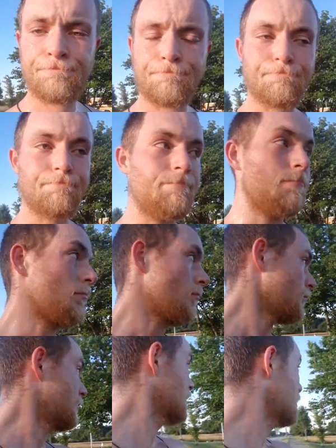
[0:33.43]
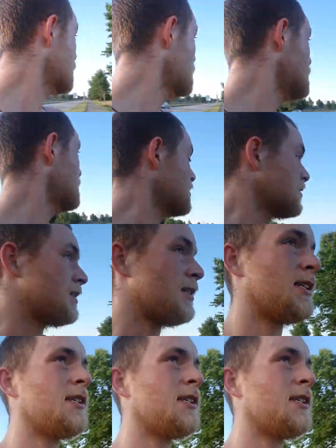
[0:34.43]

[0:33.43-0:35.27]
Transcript: (silence)